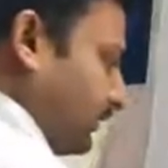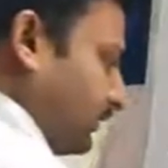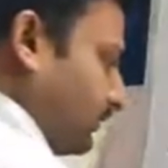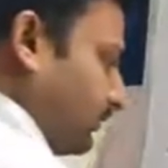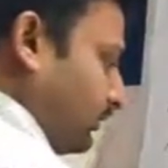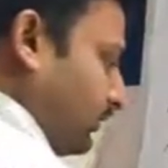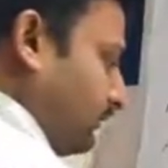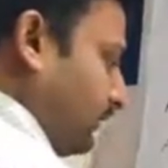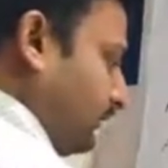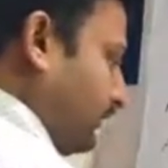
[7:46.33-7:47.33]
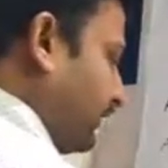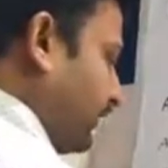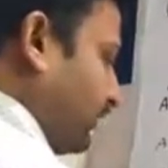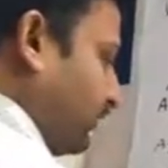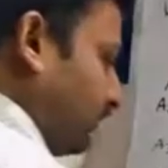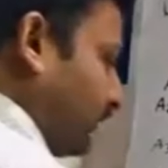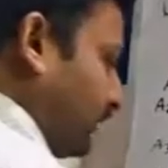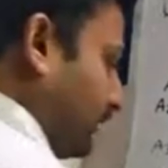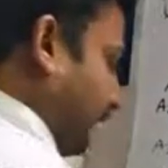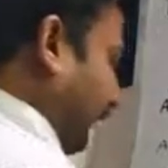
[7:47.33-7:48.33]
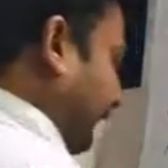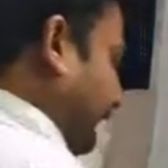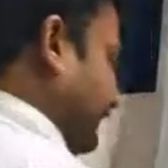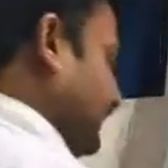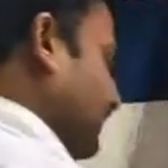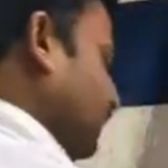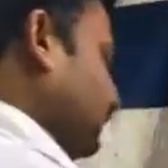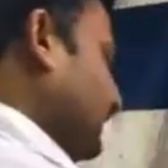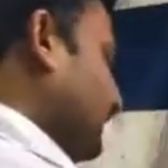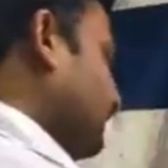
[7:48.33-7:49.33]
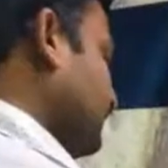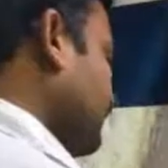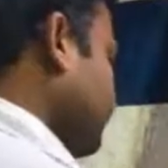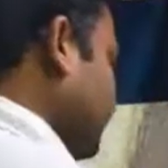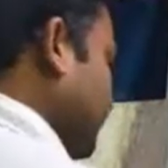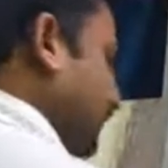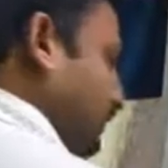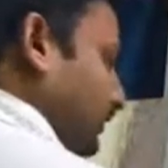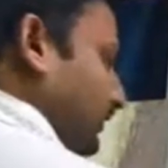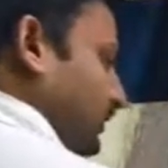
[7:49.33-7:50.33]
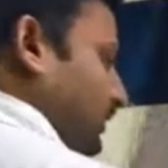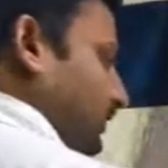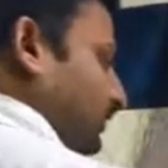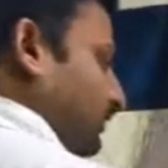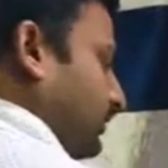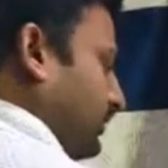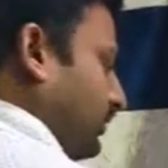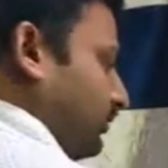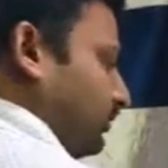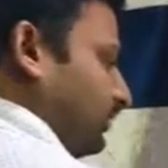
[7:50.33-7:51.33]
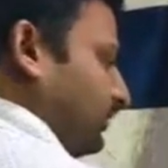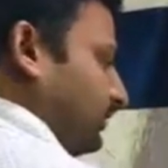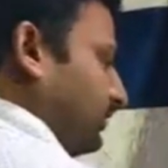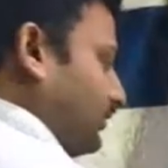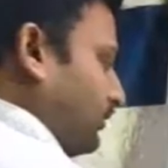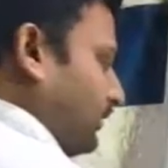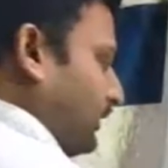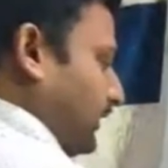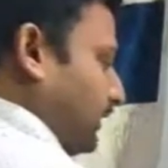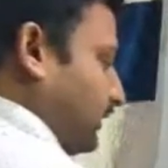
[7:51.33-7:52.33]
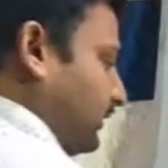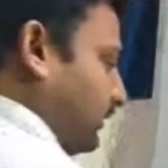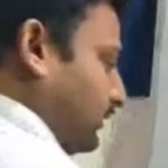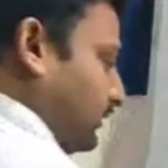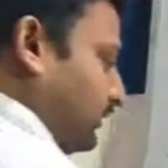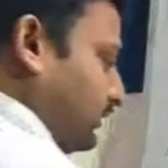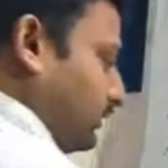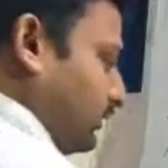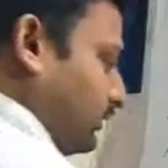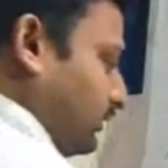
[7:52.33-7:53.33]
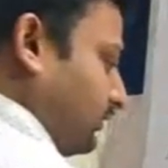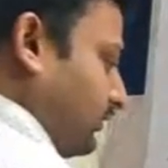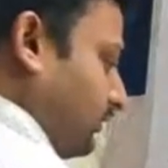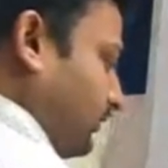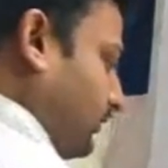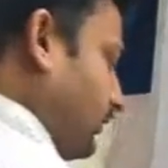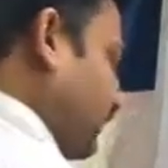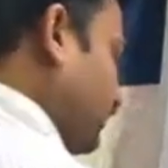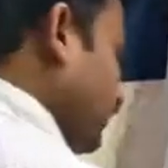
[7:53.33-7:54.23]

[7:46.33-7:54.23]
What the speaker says: So it will be 0. Now this term is 0, 0 and 0.